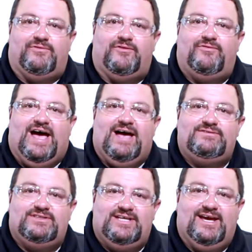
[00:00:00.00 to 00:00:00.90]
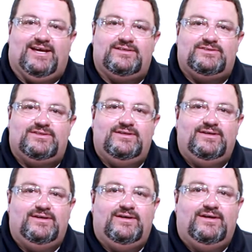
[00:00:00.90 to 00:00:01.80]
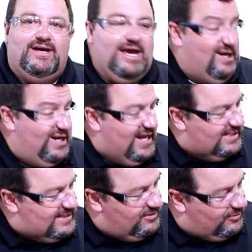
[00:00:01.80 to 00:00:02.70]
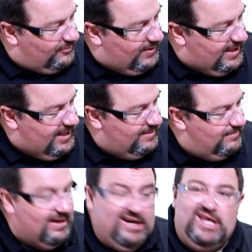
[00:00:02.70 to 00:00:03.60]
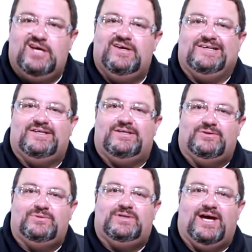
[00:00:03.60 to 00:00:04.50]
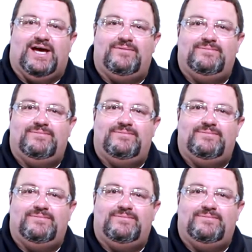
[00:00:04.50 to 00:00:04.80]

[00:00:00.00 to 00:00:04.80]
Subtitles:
for 5 seconds, and it has a 3-minute cool time.